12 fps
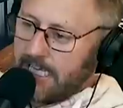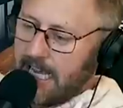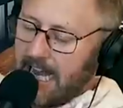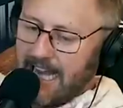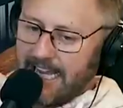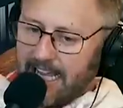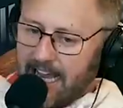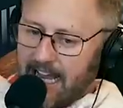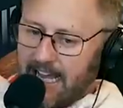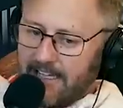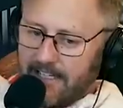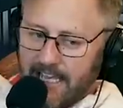Yeah,
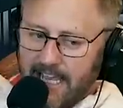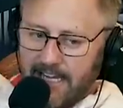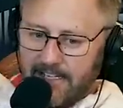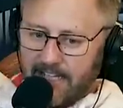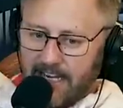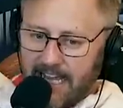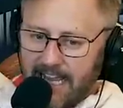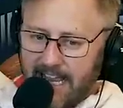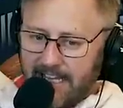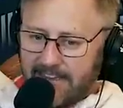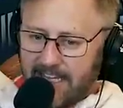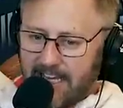I hate it. I
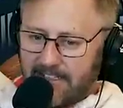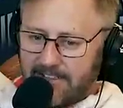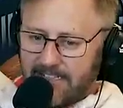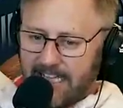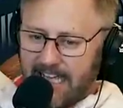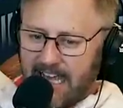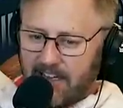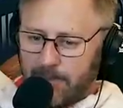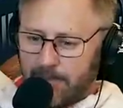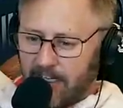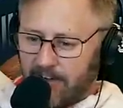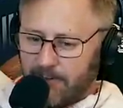hate that
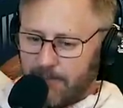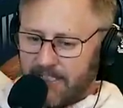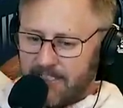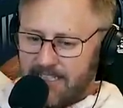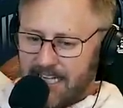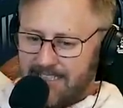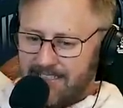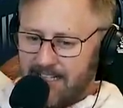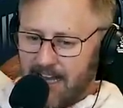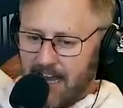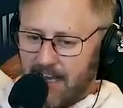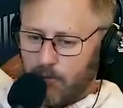element of it, because that's
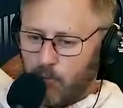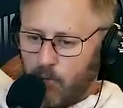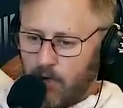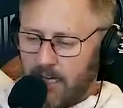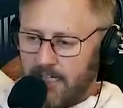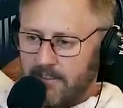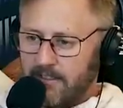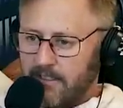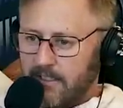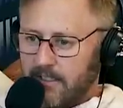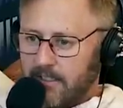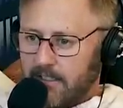not what,
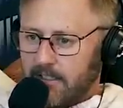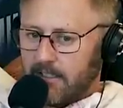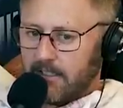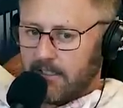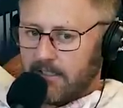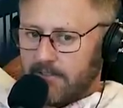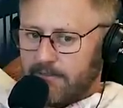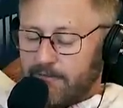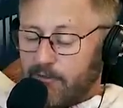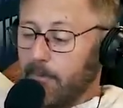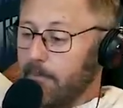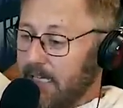
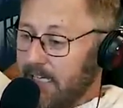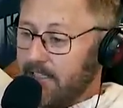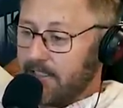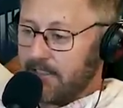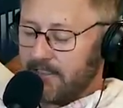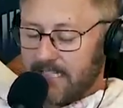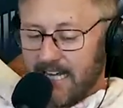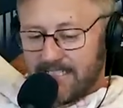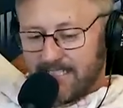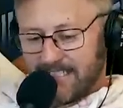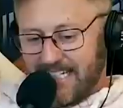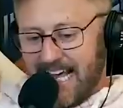for me,
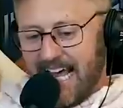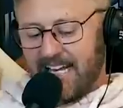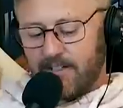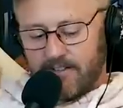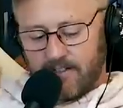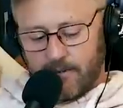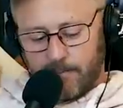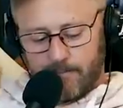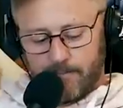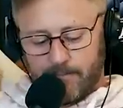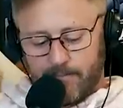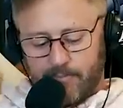that's not the
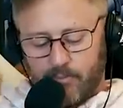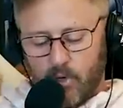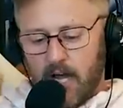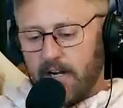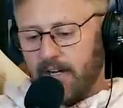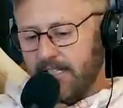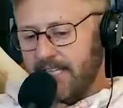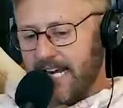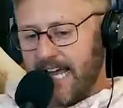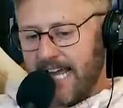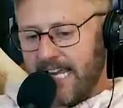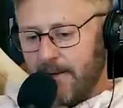product
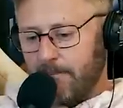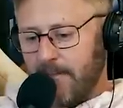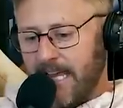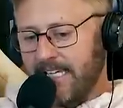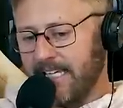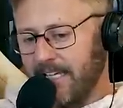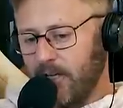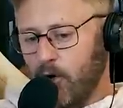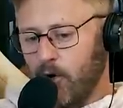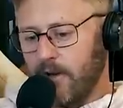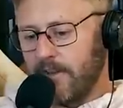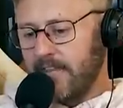that I am making
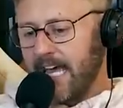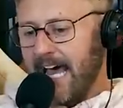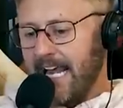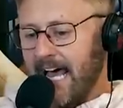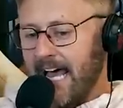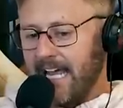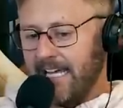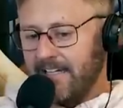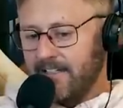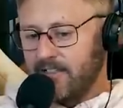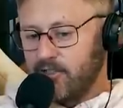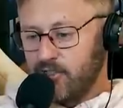or that
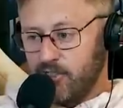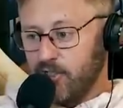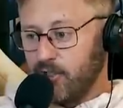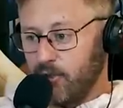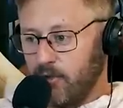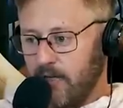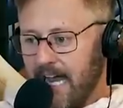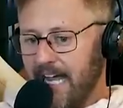I do.